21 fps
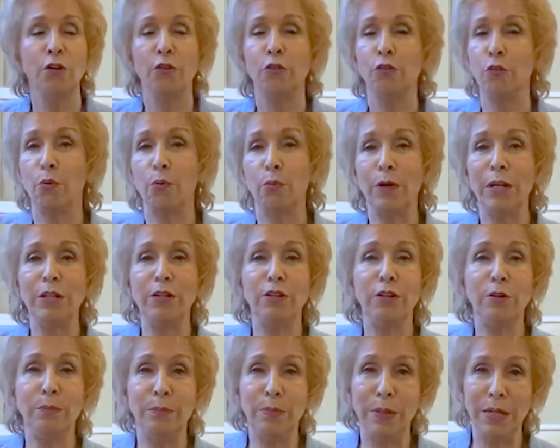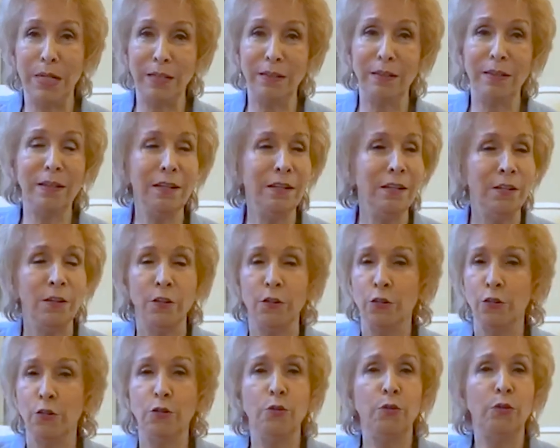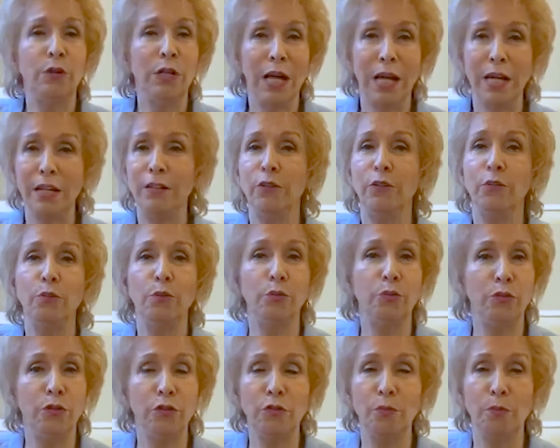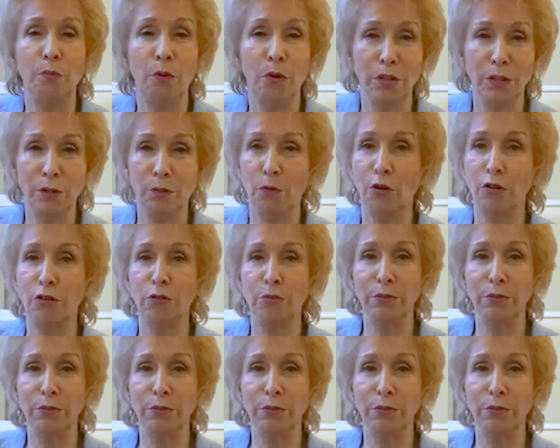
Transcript: So when you're bathing, you can use this body wash,